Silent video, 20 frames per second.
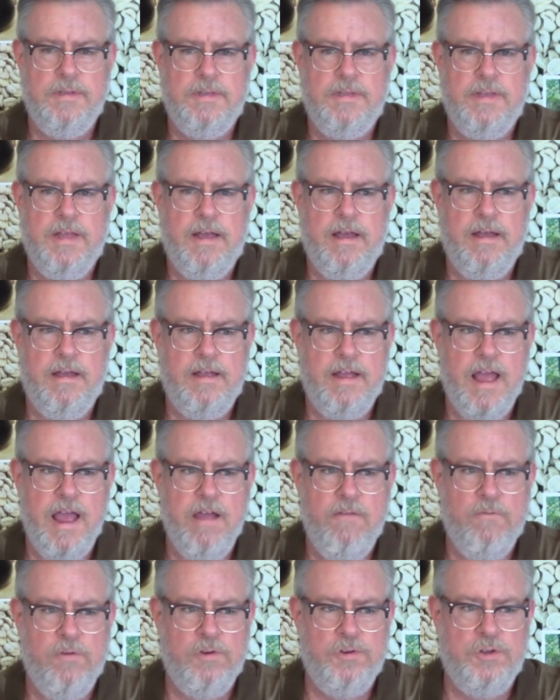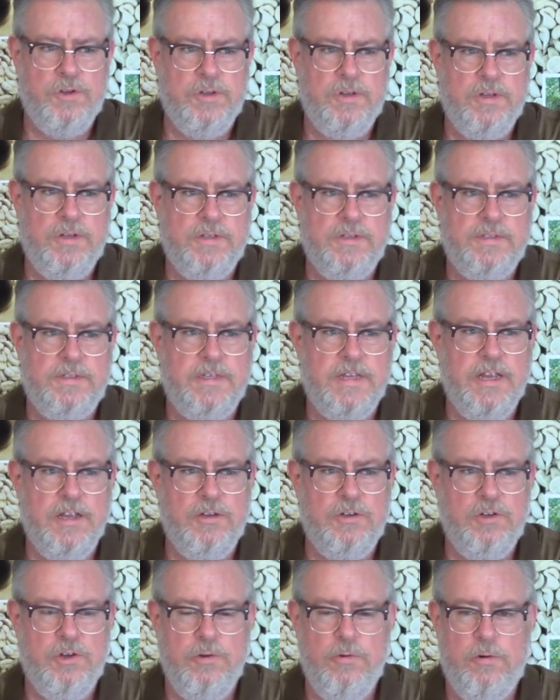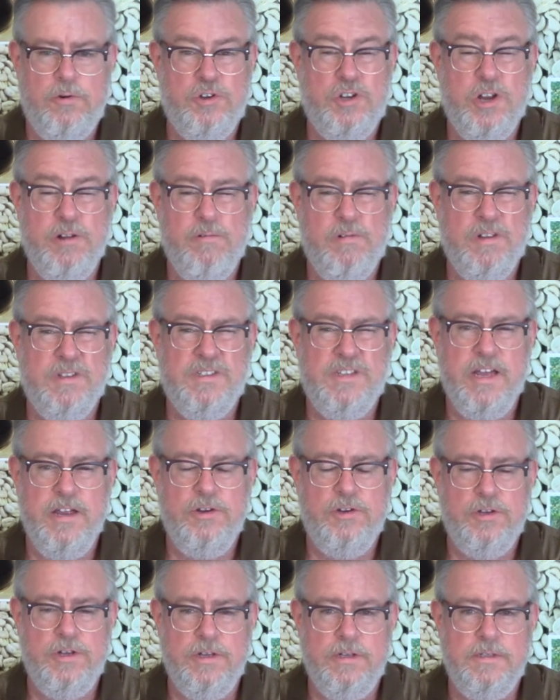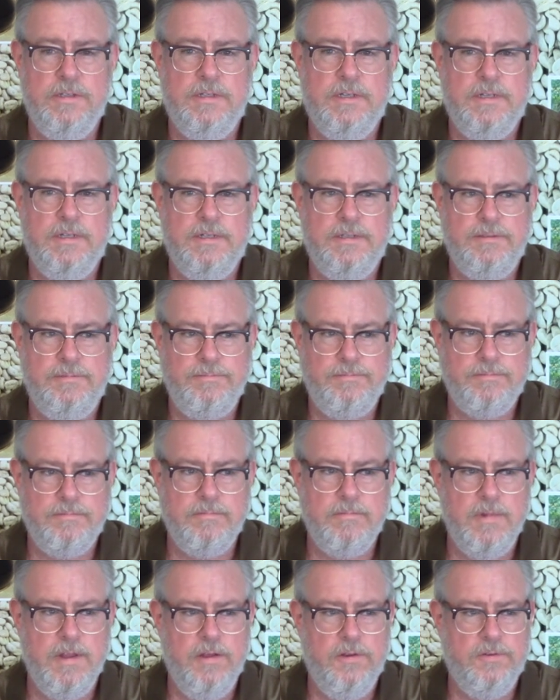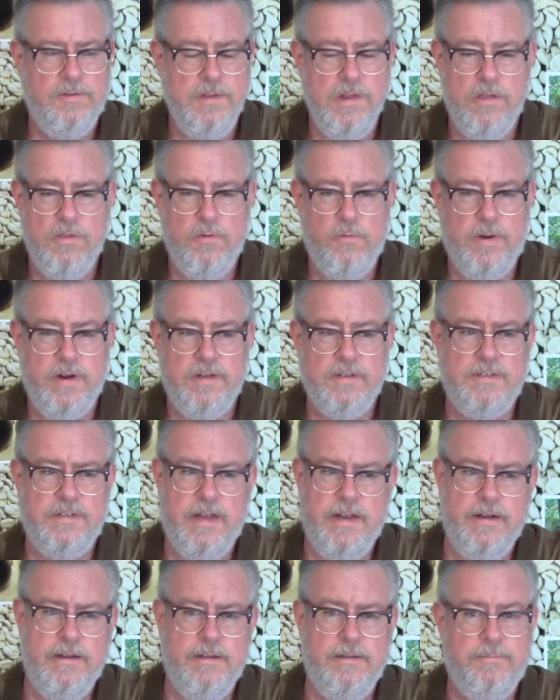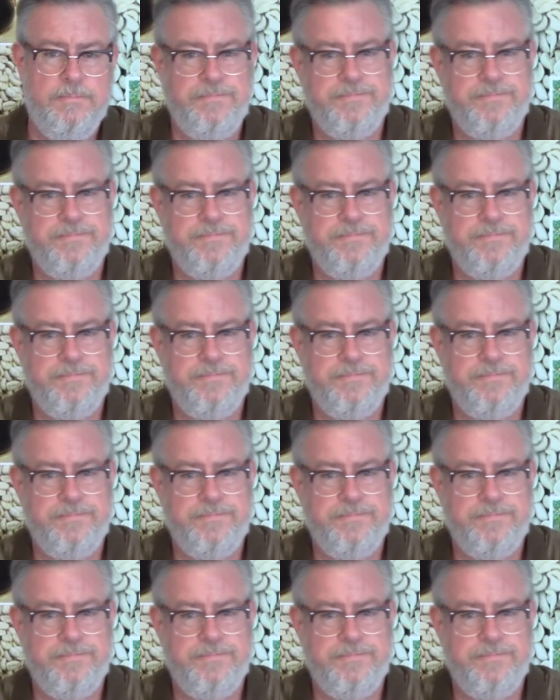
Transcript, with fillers: The averages issue or generalizations Here's another way to state it.